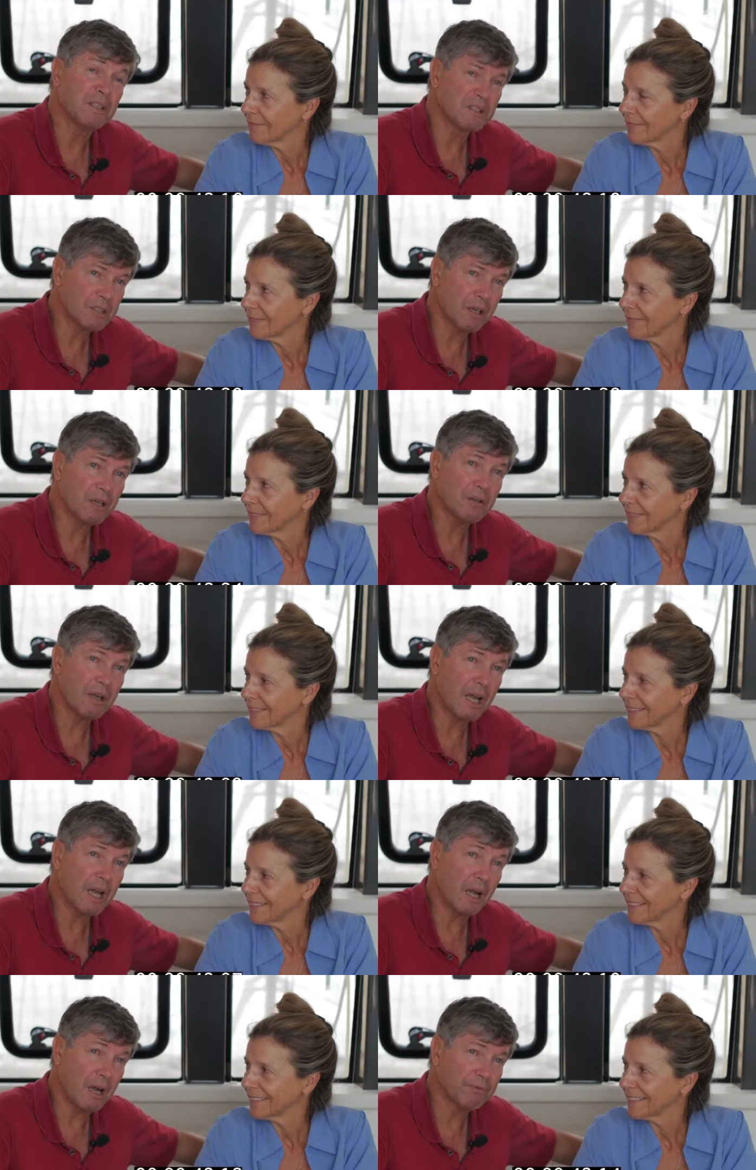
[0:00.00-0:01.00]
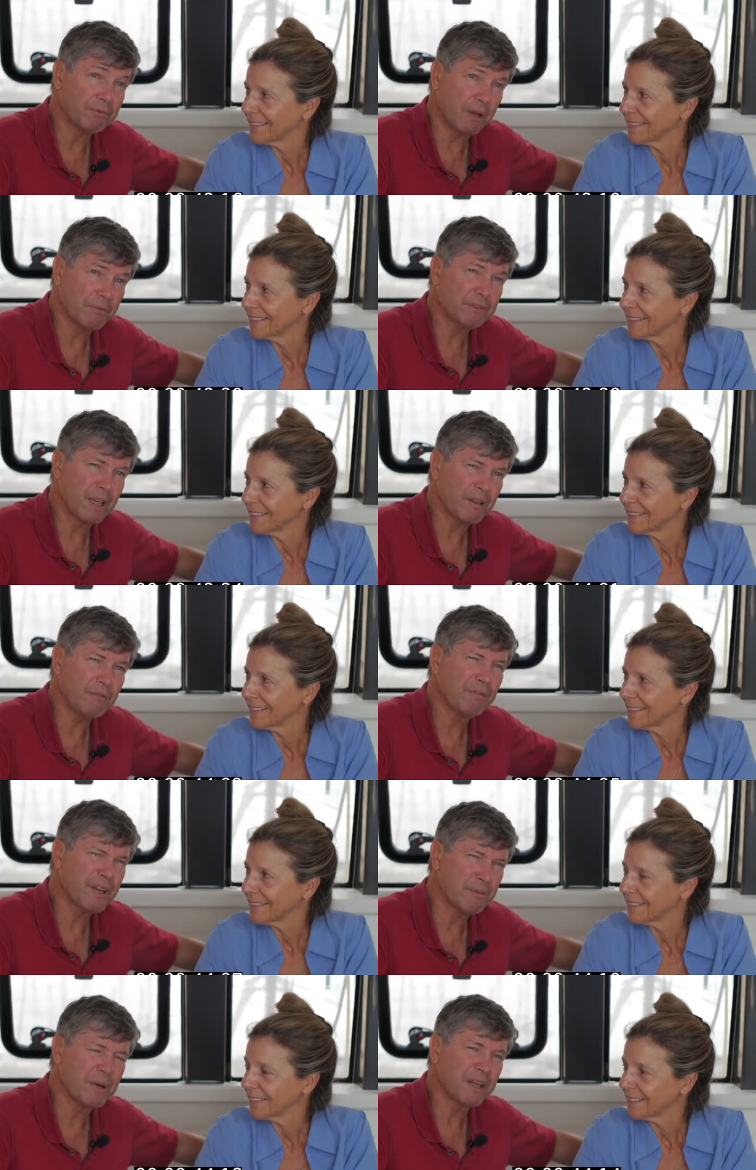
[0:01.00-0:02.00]
Speaker 1: So I've, I've done a
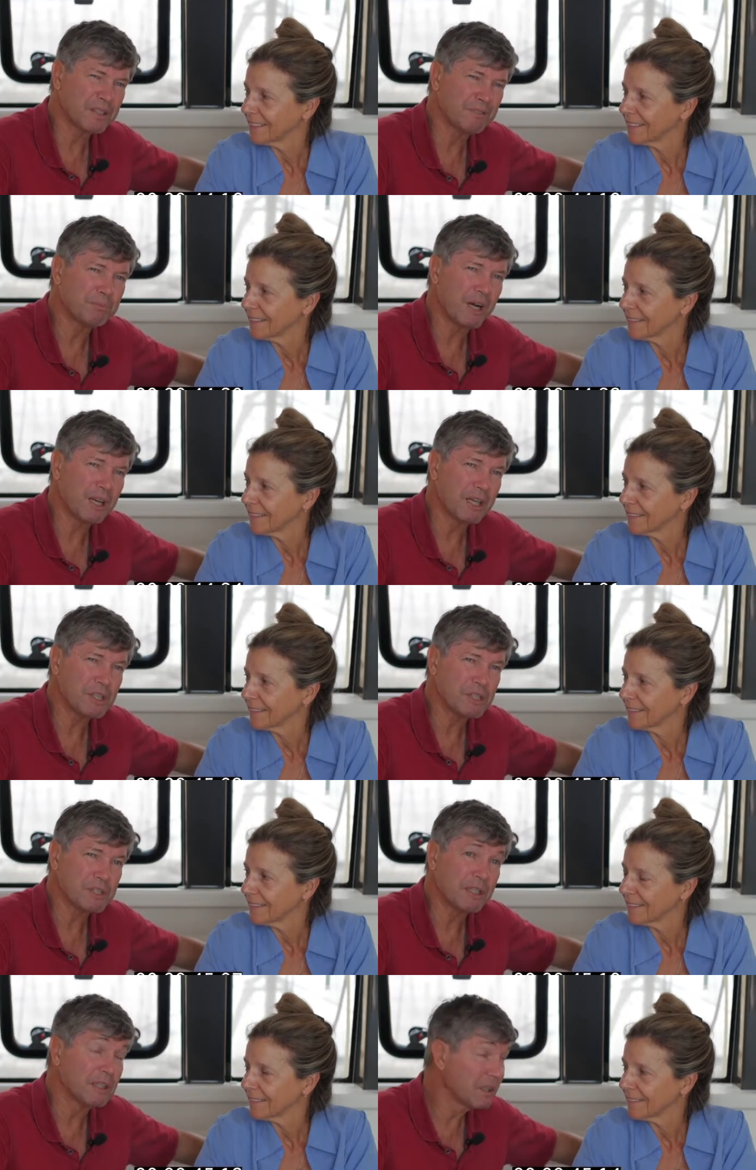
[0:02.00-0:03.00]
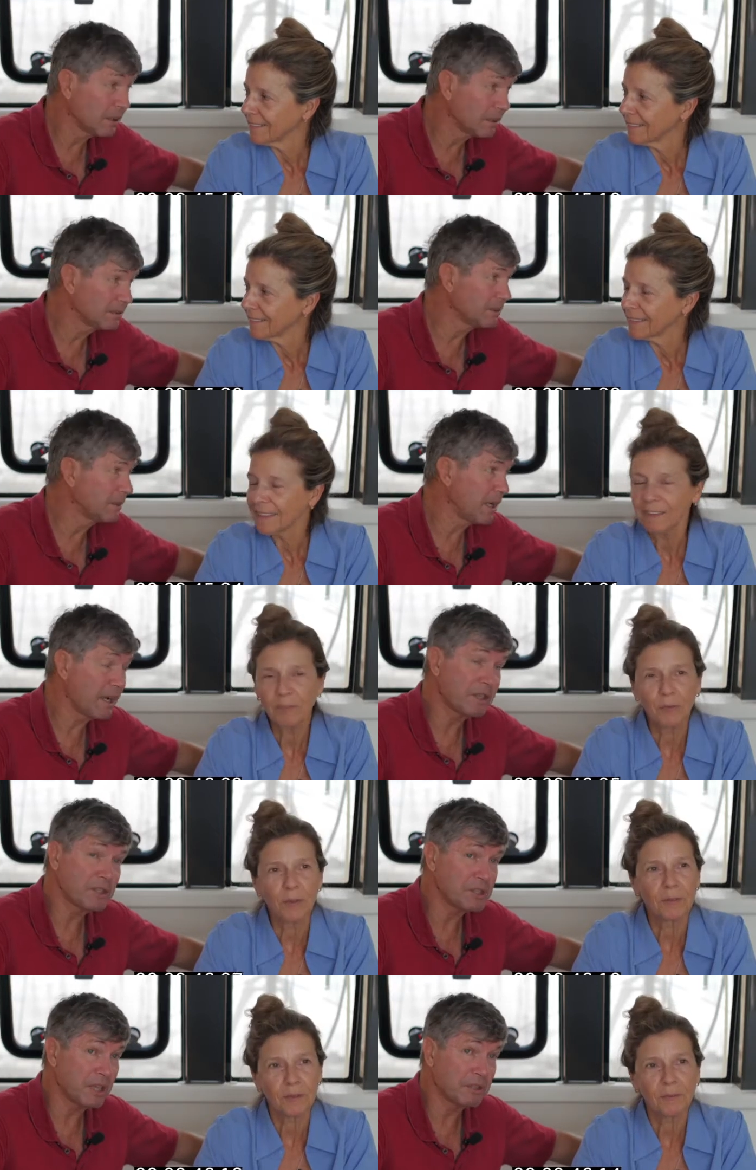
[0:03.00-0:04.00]
fair amount of mileage.
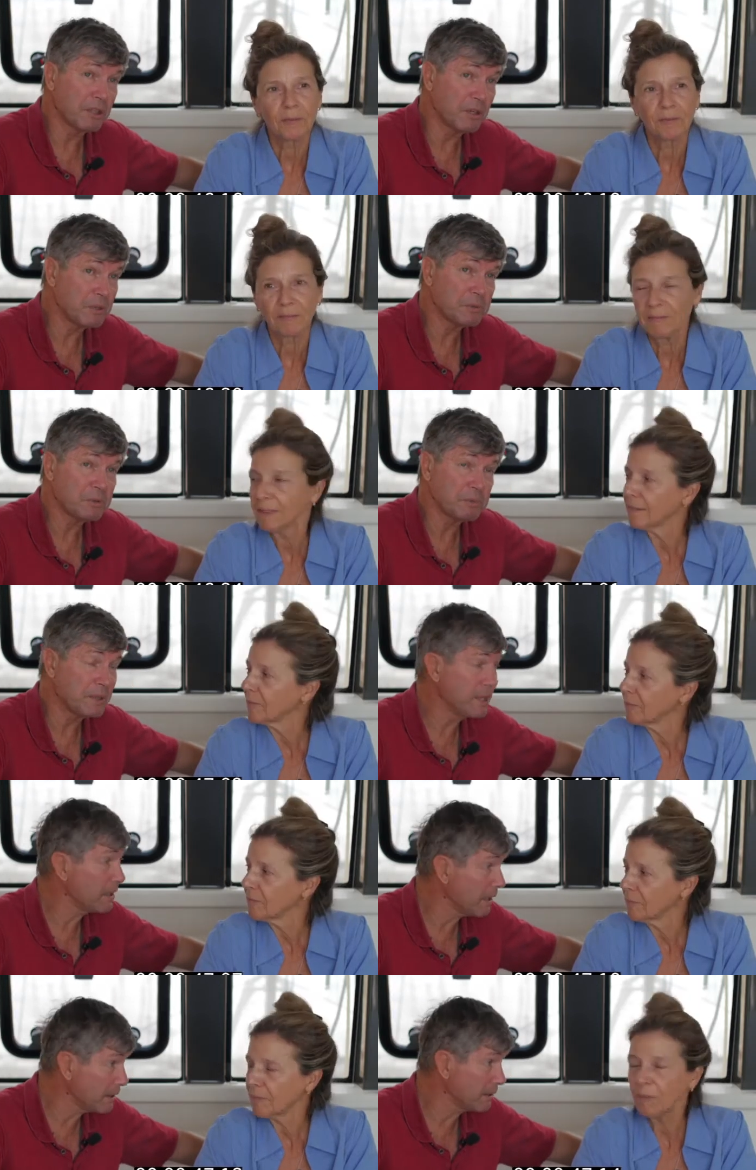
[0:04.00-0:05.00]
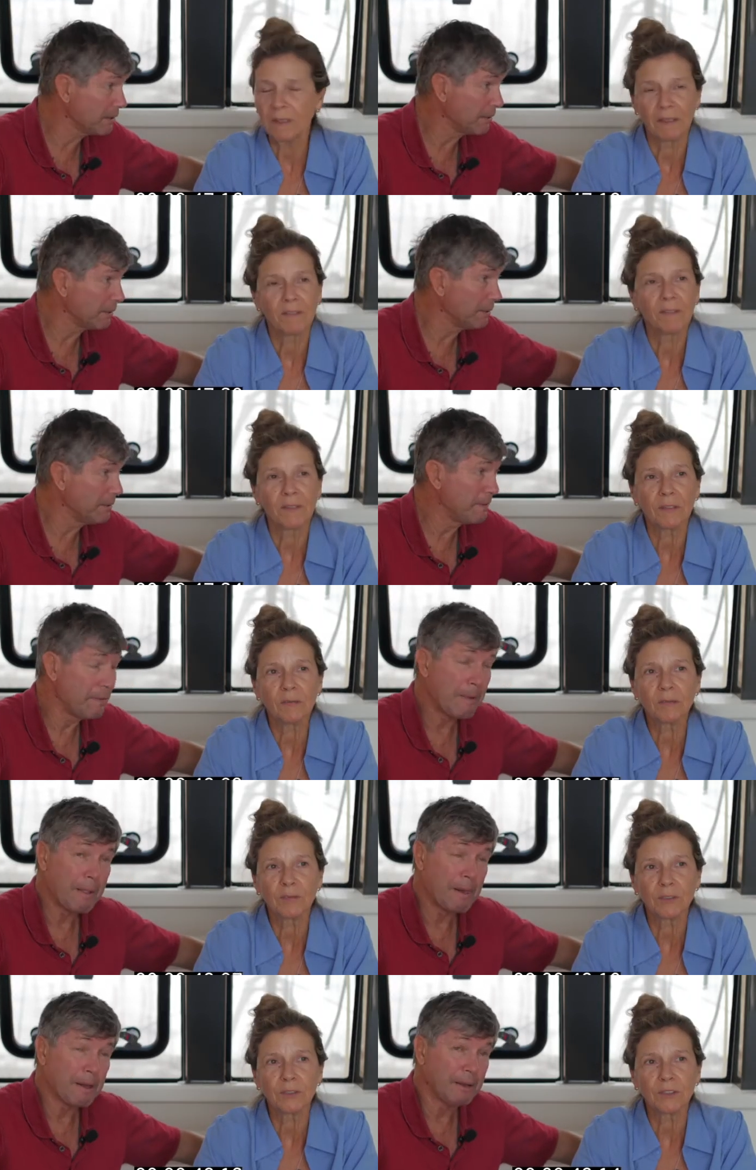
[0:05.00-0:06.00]
Claudia sailed a lot with yeah. me. And, and
Speaker 2: I've,
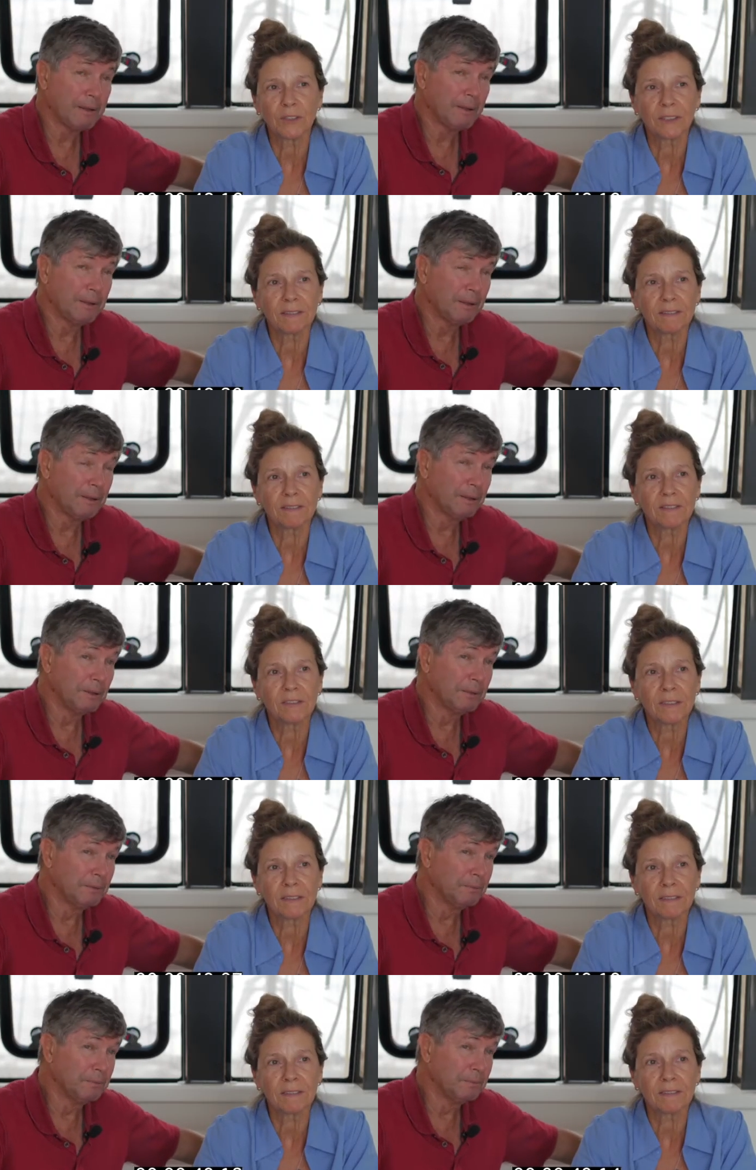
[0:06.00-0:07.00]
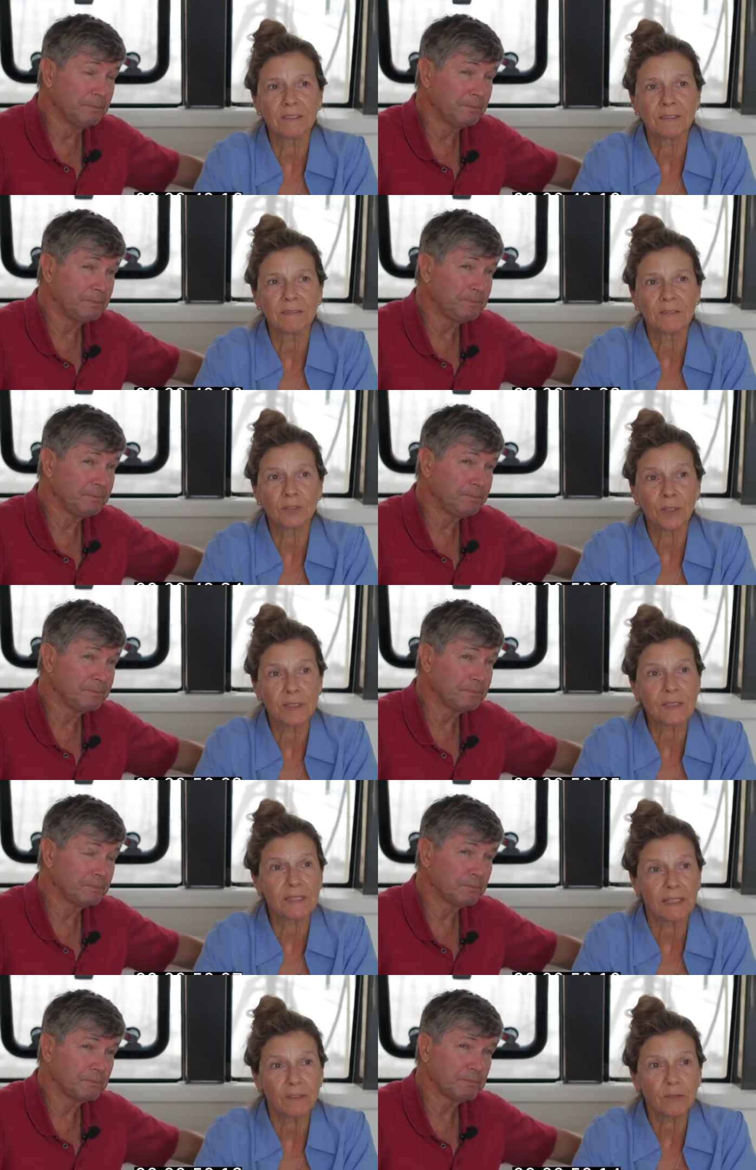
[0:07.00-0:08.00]
I've, worked on uh,
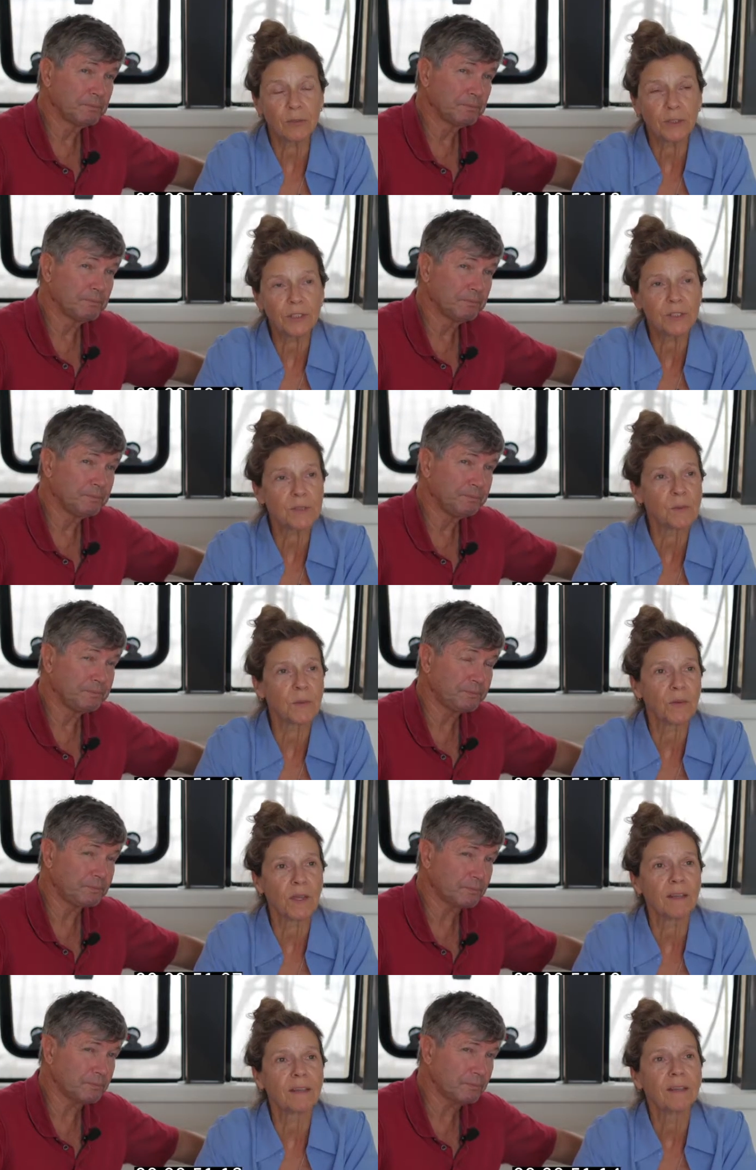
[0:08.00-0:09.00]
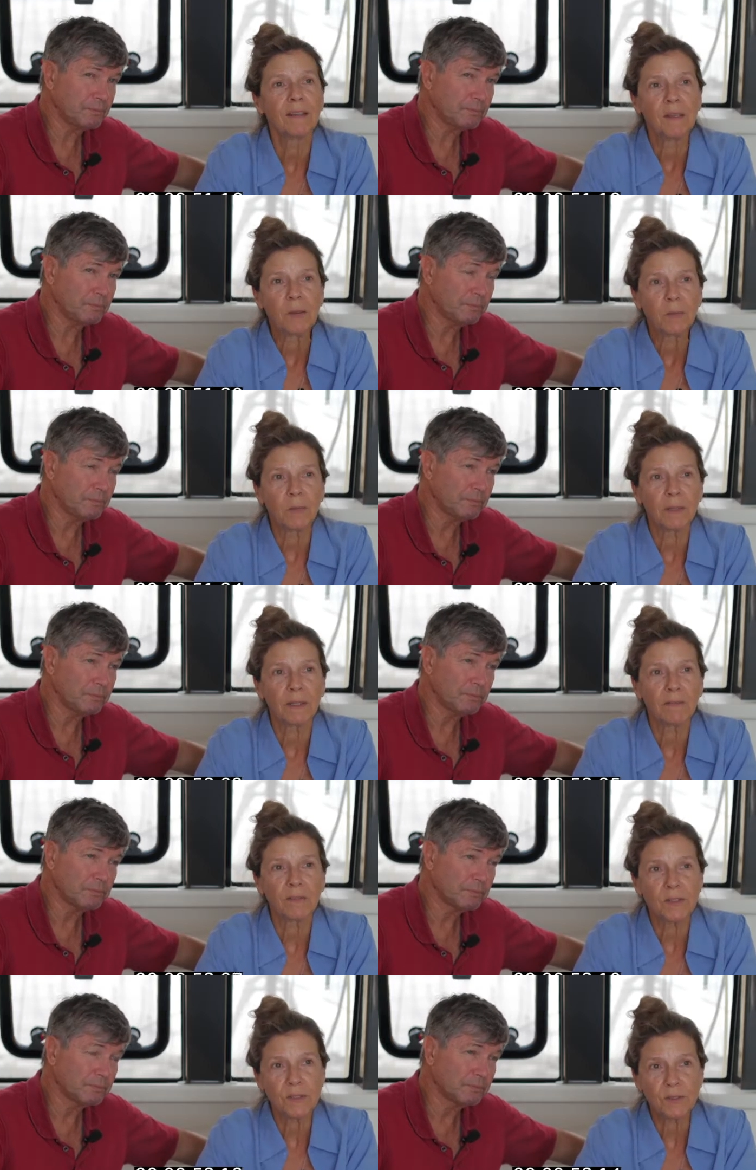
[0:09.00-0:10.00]
transatlantic voyages with Jan, but
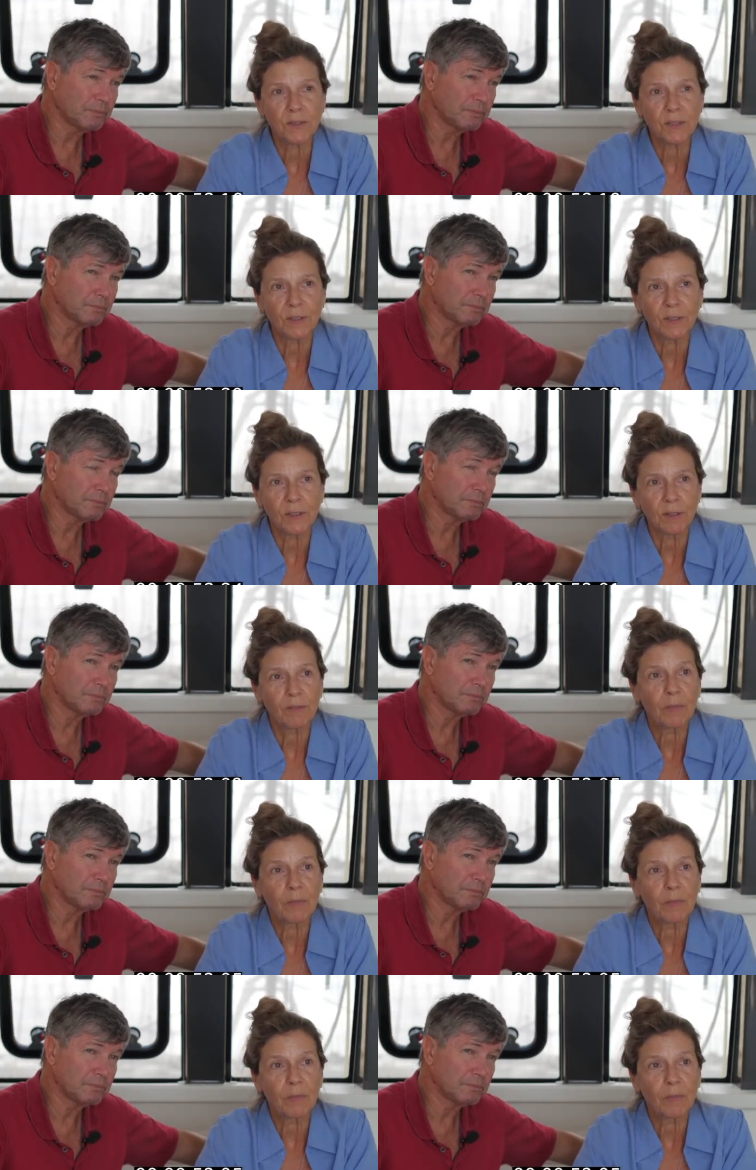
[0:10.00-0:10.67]
I've also done a lot of